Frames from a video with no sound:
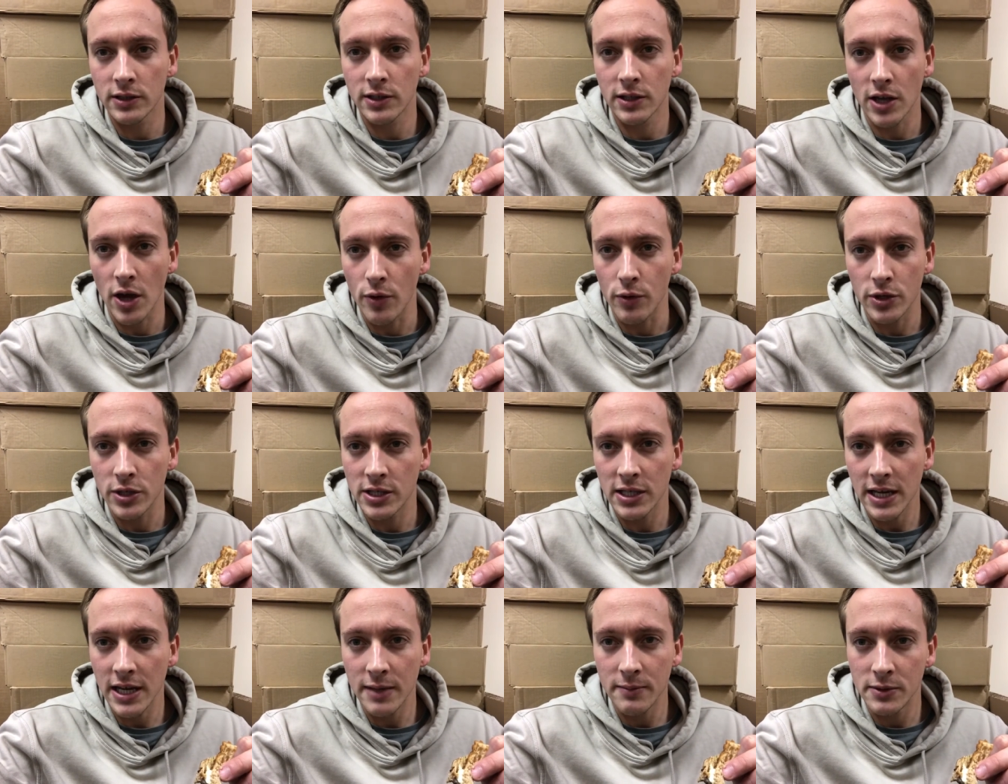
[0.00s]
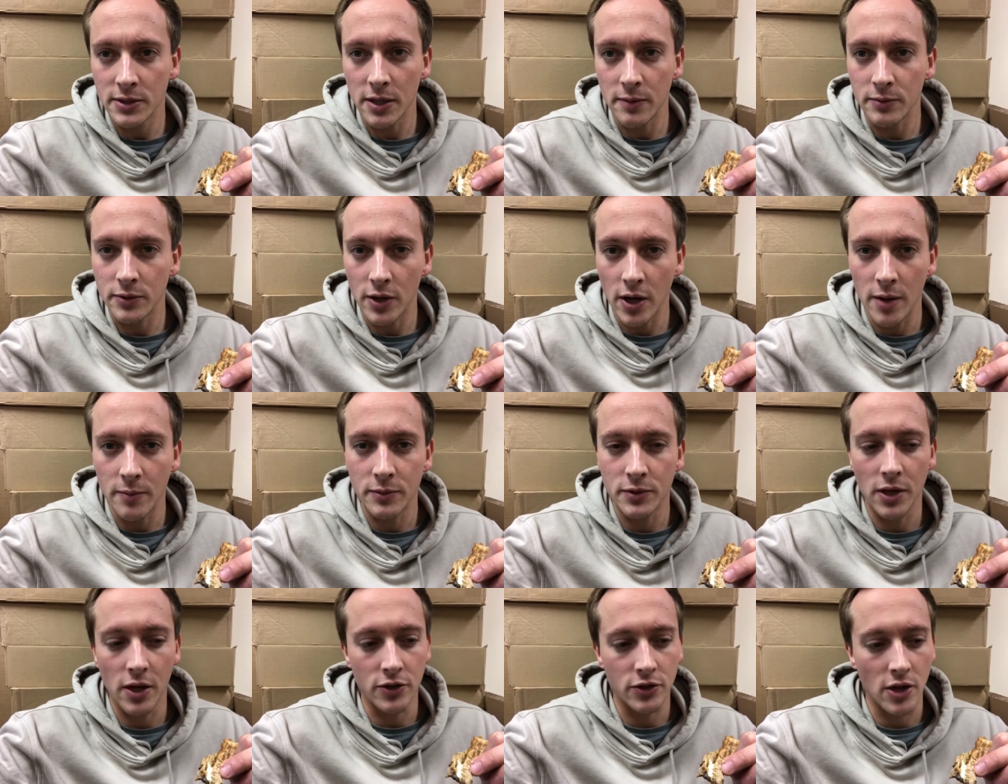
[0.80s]
go to sleep sometimes.
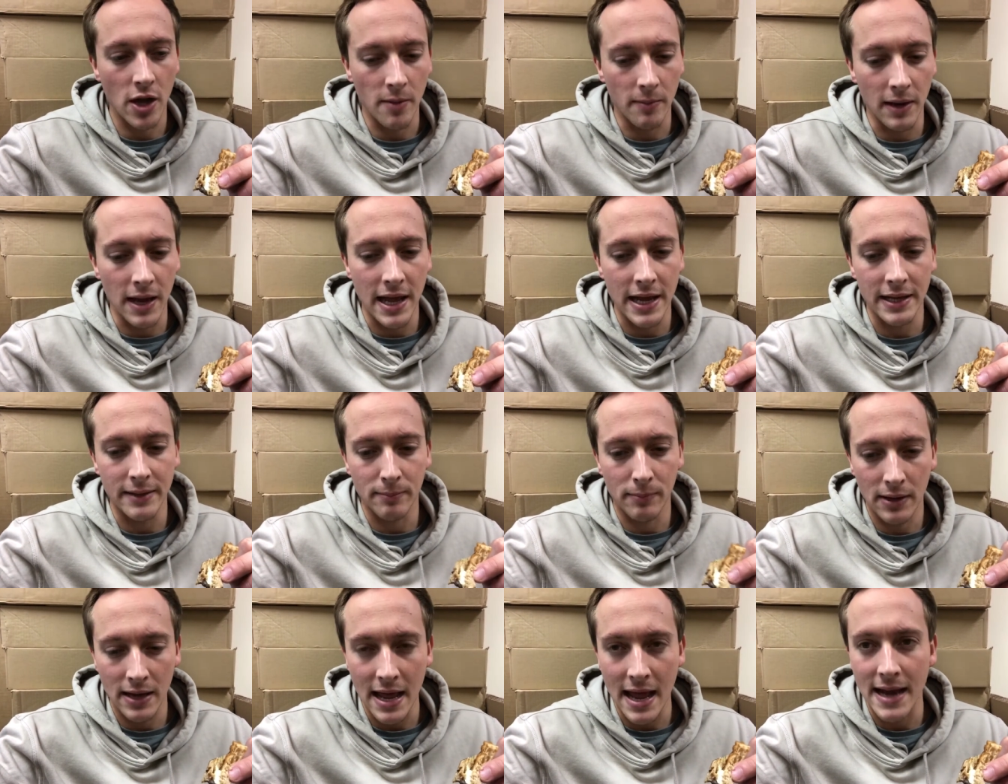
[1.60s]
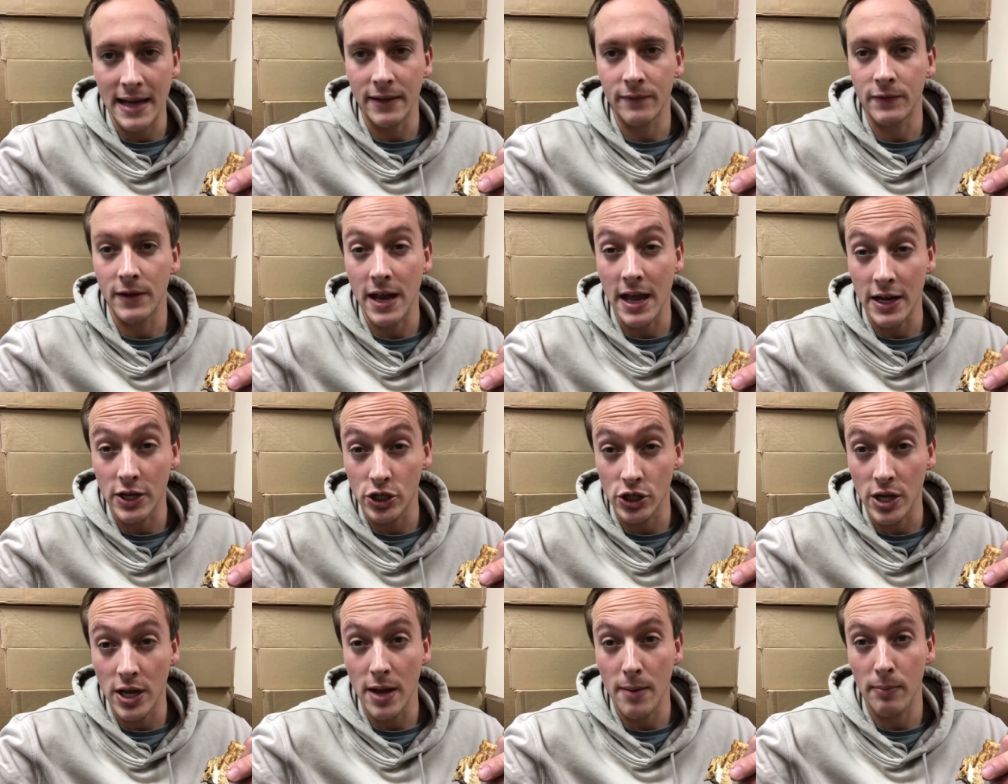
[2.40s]
So I was up late planning for next
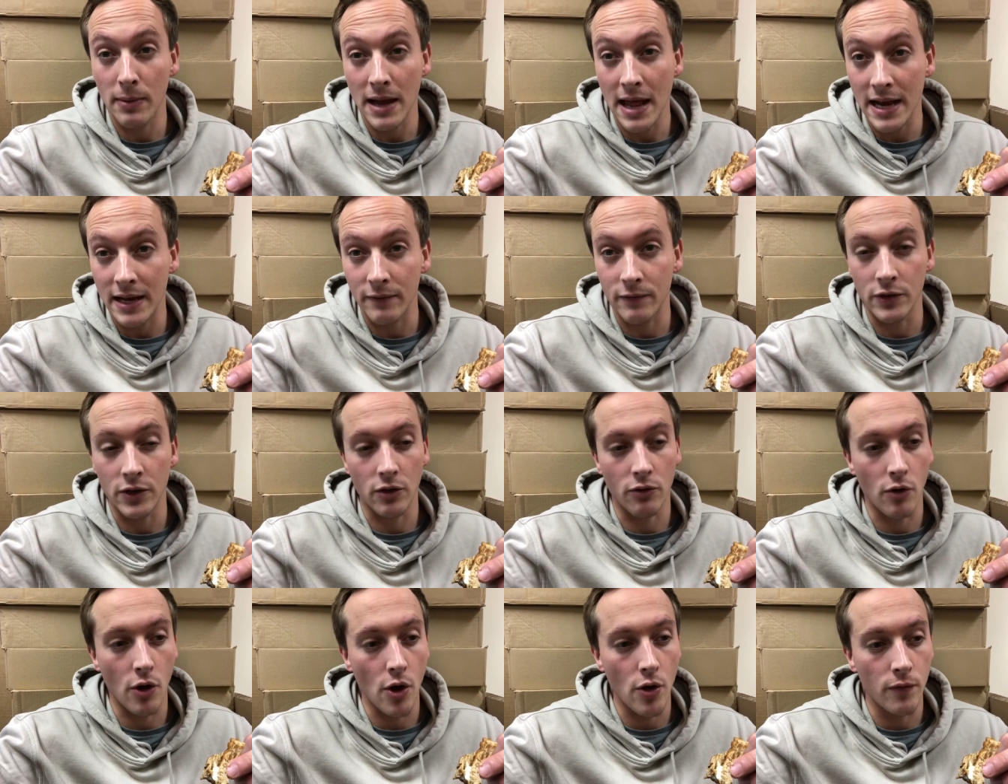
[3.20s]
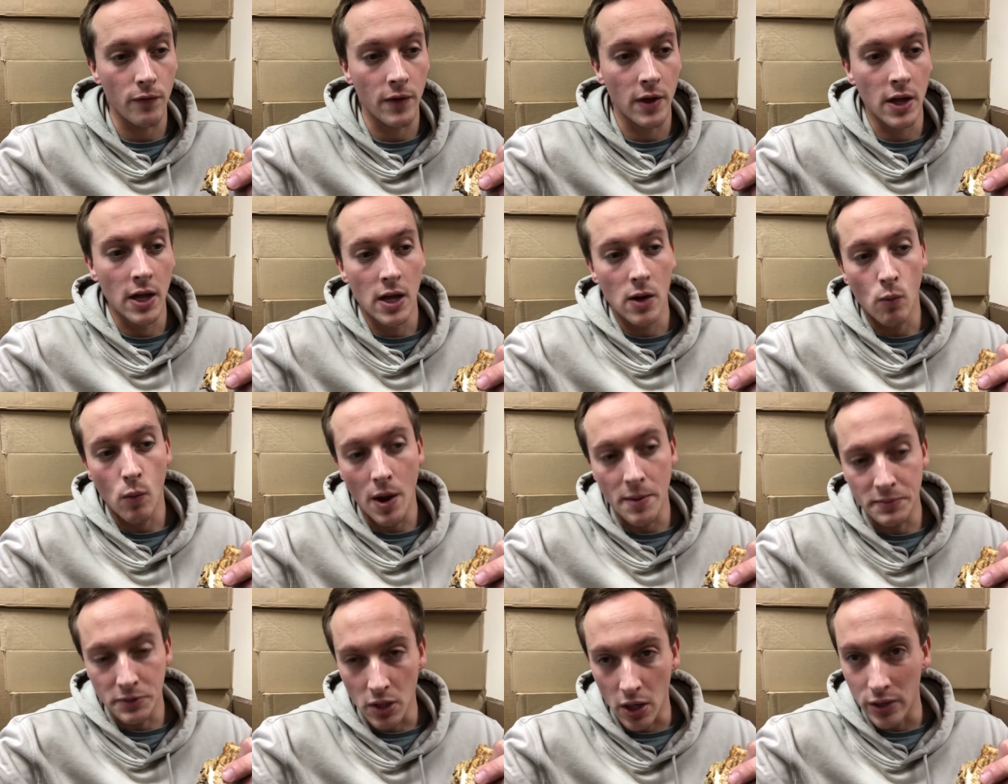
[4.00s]
year, planning for the growth.
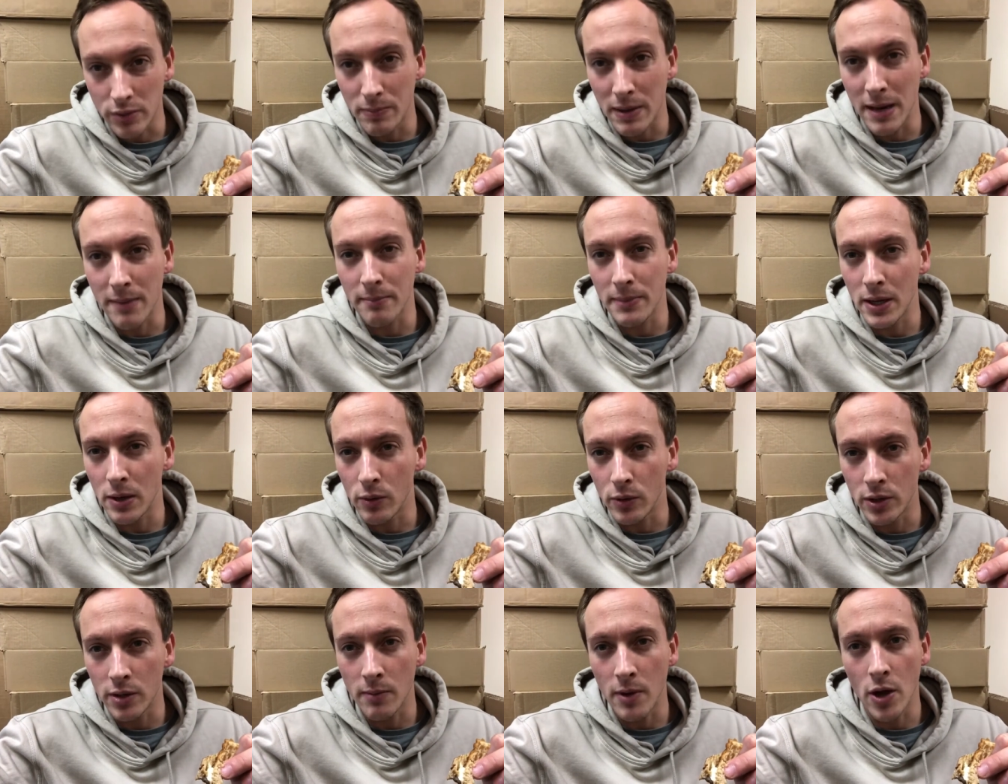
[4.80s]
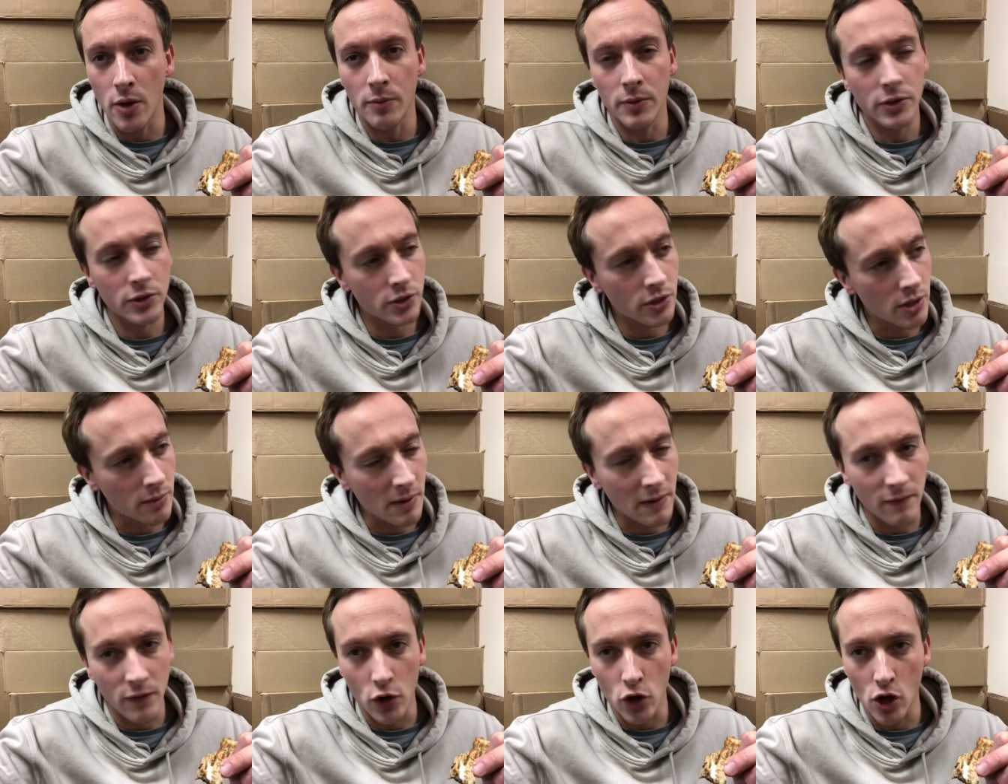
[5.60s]
Website's being built at the moment. It's going to
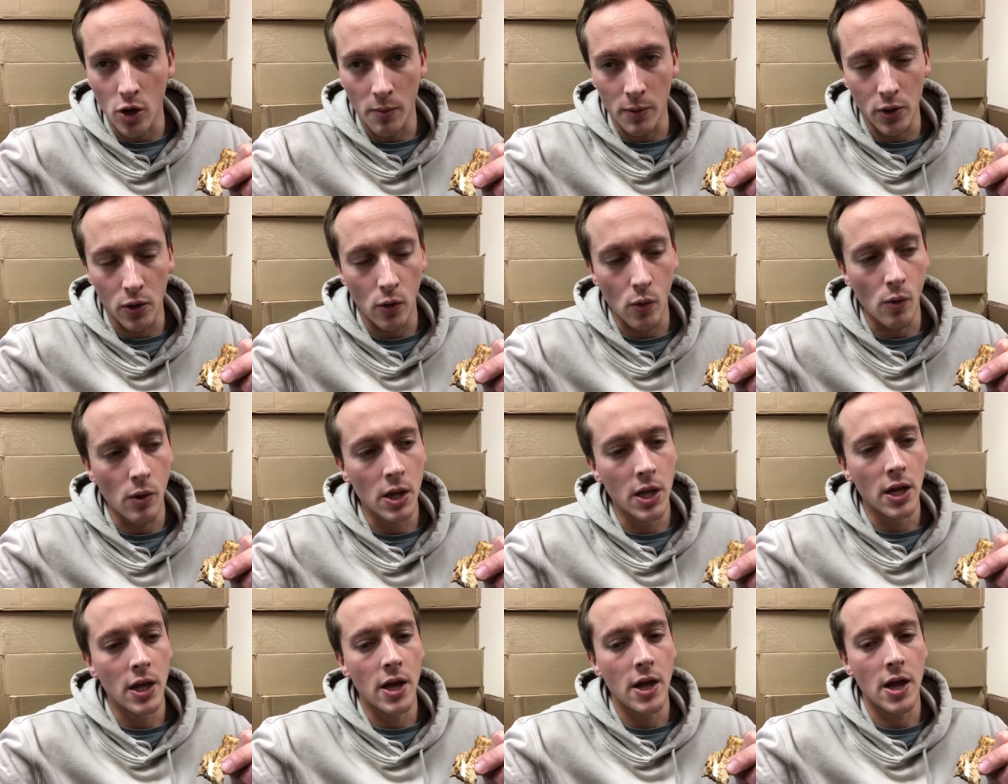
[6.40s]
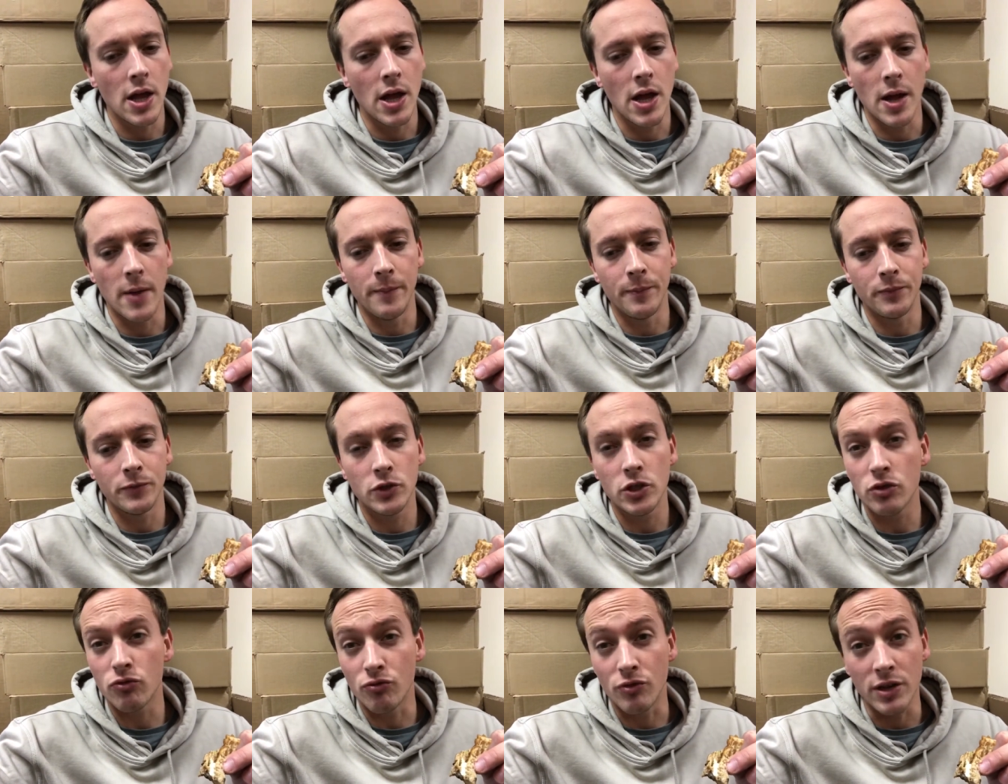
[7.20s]
be phenomenal. Um,
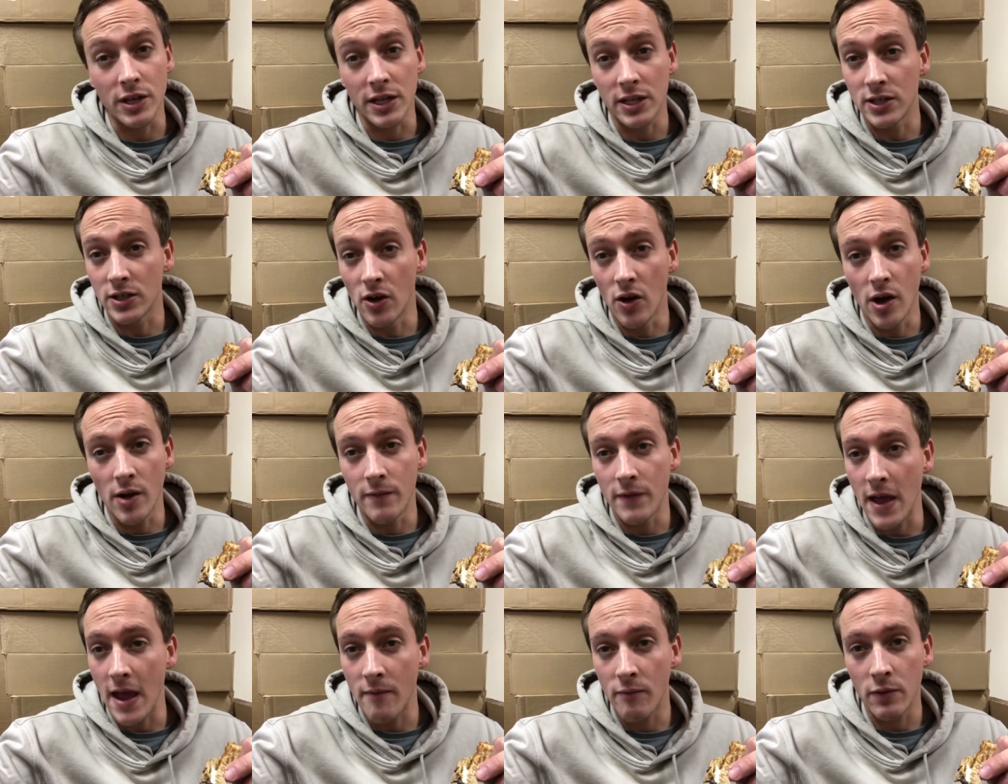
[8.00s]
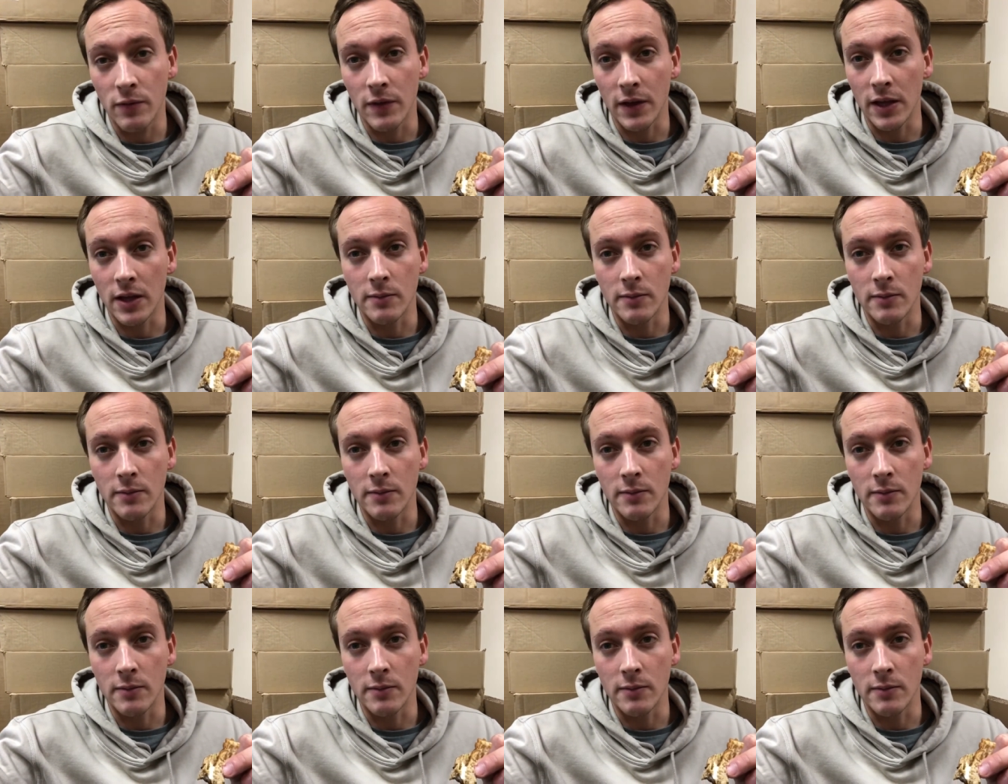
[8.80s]
just really excited for everything at the